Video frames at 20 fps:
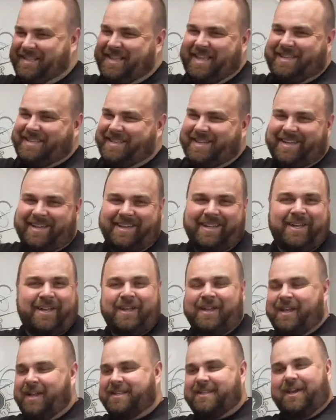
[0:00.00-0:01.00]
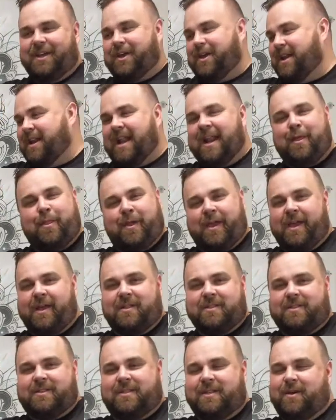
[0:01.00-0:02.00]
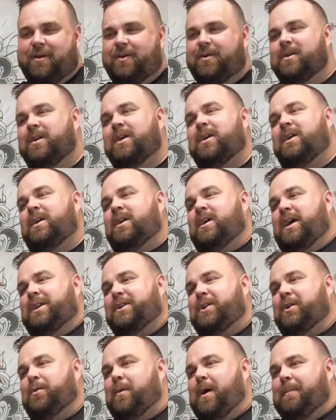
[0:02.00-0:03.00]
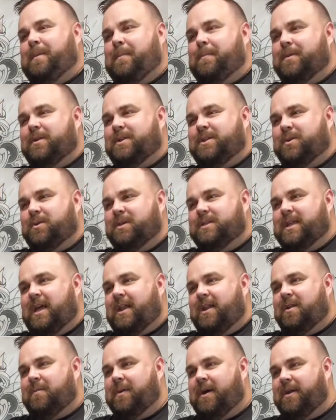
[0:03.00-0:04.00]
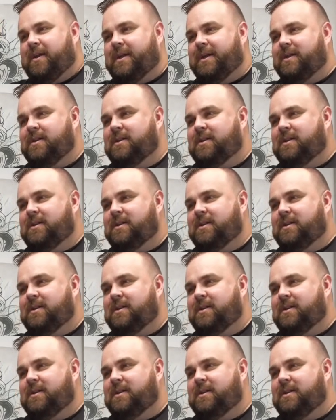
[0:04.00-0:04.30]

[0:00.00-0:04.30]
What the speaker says: That's it. It's not good at anything else. So I don't know why people are so excited about it.